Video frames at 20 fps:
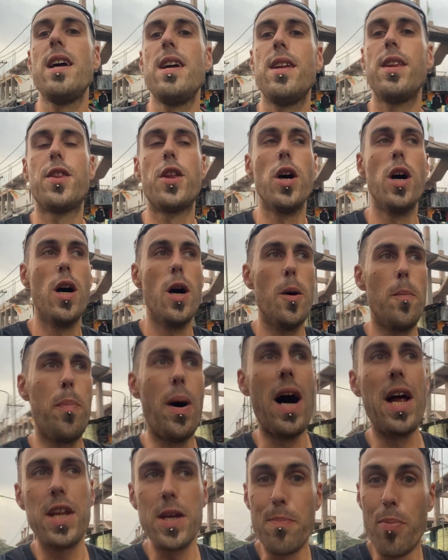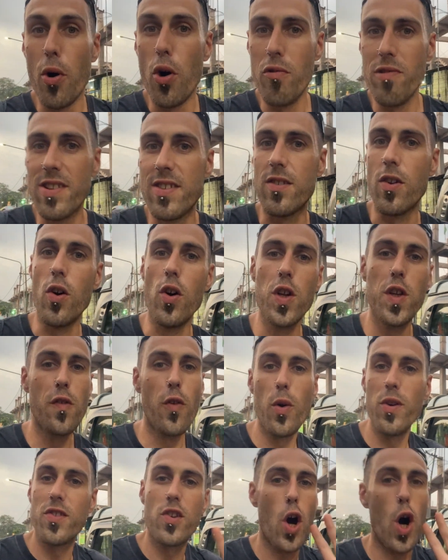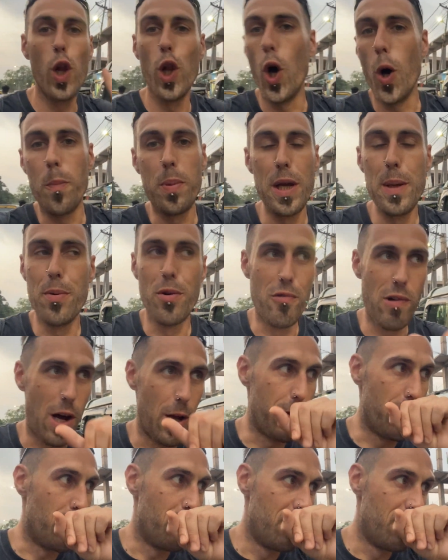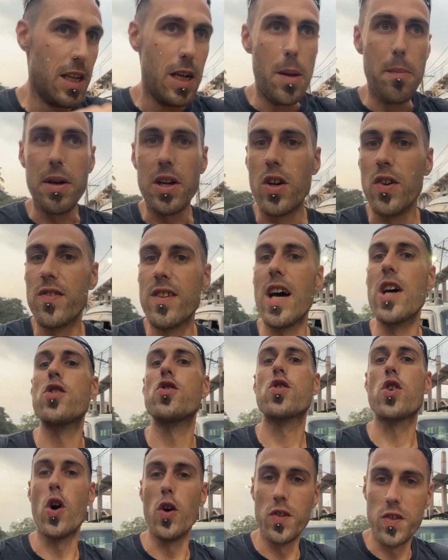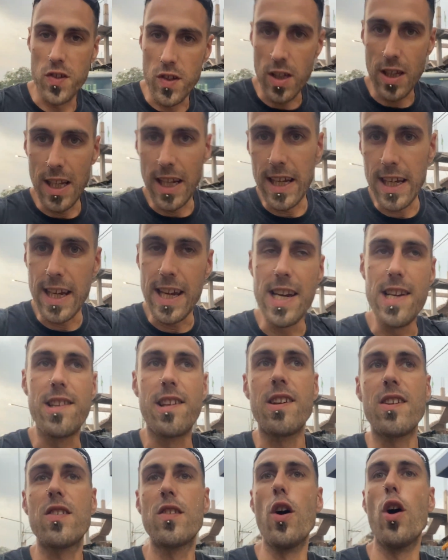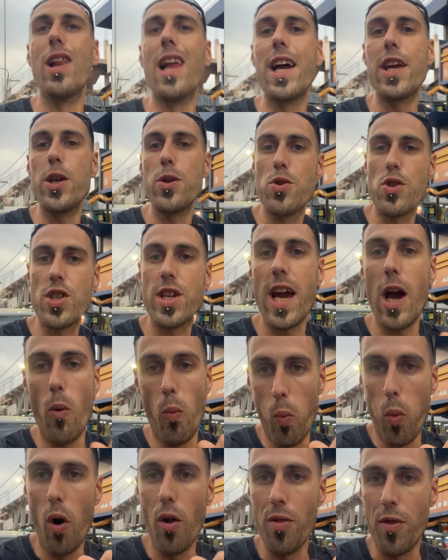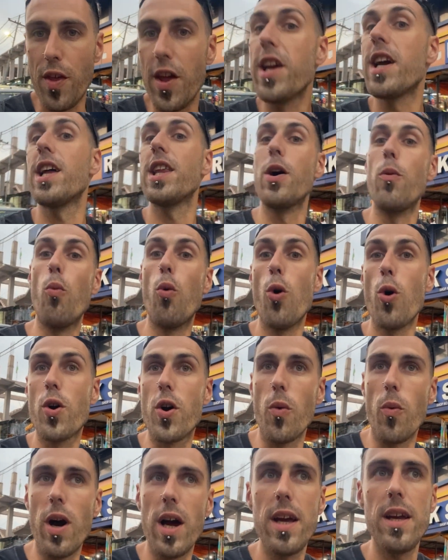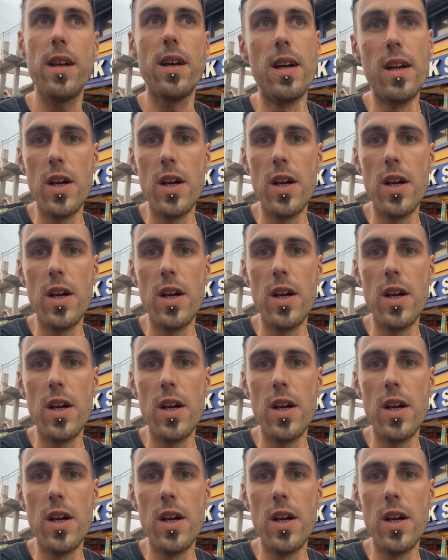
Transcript: the pani puri stores have always got a lot of people around them, because they're just constantly eating. It's not like you just get one thing and then walk away.